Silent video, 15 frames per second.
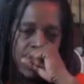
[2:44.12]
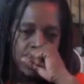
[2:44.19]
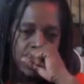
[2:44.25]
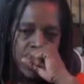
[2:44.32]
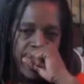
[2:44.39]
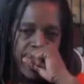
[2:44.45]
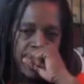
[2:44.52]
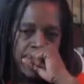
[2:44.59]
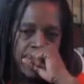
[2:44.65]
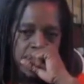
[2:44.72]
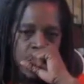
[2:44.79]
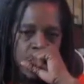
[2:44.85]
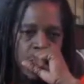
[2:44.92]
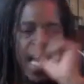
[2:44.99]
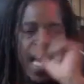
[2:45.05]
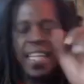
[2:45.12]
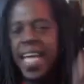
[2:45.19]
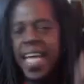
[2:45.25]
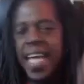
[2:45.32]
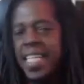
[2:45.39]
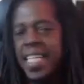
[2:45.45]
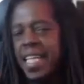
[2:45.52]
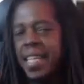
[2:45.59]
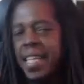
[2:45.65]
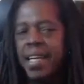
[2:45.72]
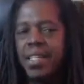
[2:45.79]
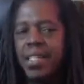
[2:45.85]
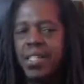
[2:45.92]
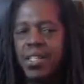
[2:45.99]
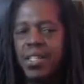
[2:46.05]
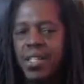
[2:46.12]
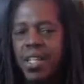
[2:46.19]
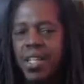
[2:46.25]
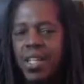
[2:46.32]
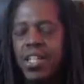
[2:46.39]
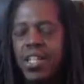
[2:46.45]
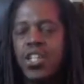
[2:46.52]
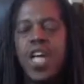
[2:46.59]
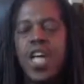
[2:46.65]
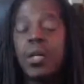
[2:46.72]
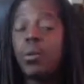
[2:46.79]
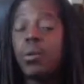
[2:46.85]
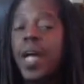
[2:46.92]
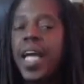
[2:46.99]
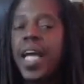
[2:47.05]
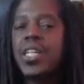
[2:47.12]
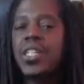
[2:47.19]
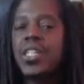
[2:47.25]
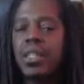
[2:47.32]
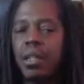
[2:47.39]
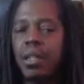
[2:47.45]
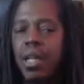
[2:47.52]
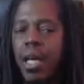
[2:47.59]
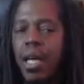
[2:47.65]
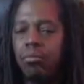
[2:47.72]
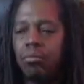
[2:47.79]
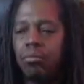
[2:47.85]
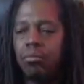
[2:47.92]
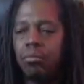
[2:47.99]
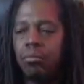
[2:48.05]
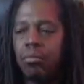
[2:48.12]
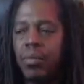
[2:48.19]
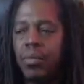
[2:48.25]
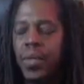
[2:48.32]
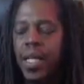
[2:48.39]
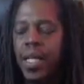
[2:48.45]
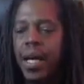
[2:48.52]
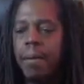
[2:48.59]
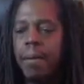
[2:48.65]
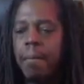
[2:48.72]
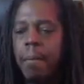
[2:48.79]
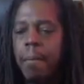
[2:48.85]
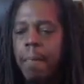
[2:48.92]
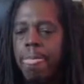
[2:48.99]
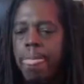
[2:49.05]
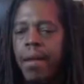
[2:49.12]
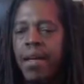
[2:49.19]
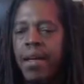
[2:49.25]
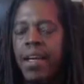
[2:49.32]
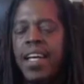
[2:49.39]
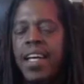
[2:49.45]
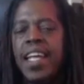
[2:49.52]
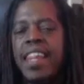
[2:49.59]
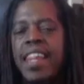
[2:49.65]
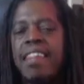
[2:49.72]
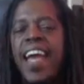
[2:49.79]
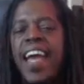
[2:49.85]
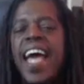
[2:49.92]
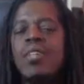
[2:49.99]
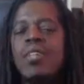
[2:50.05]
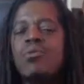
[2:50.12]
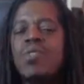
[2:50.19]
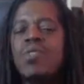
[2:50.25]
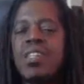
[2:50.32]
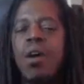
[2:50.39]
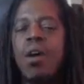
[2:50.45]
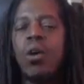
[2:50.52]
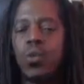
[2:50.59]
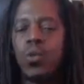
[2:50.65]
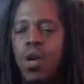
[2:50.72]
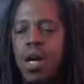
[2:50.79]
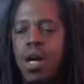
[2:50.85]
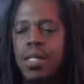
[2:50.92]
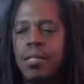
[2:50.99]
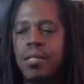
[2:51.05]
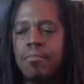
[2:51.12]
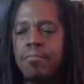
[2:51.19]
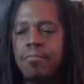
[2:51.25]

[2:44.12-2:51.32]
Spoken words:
okay? And they did this generationally, okay? The end result was